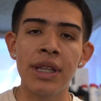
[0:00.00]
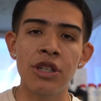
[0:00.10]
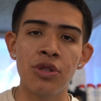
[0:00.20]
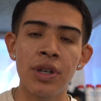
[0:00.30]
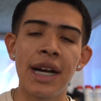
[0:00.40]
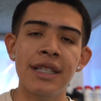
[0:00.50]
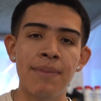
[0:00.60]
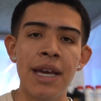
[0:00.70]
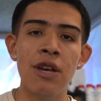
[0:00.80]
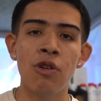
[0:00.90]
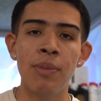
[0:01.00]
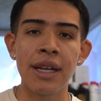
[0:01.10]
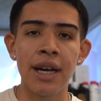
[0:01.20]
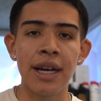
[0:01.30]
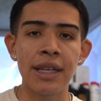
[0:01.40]
that you guys may or may
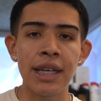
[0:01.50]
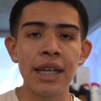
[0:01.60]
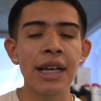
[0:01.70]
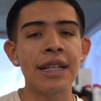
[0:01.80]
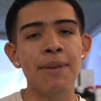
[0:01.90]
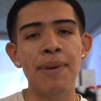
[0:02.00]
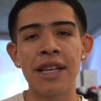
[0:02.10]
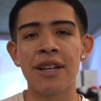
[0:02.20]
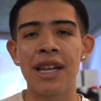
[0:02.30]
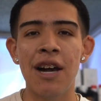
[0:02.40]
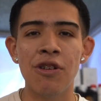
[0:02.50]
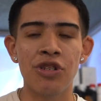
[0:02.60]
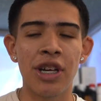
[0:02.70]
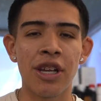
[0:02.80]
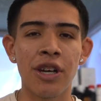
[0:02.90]
not need depending on how you're
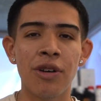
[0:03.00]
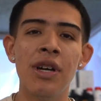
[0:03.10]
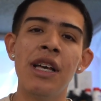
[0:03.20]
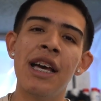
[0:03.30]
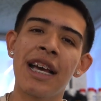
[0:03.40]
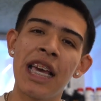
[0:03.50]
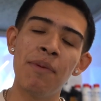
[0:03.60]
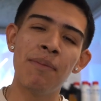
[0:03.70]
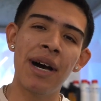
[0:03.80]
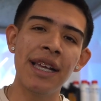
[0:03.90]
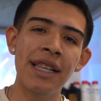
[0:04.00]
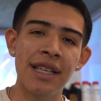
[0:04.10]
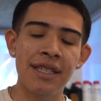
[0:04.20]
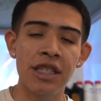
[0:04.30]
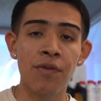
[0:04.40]
trying to go. Keep in mind,
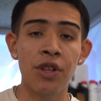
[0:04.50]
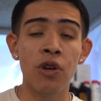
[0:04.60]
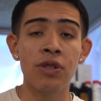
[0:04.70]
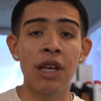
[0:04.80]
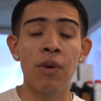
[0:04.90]
this is for those that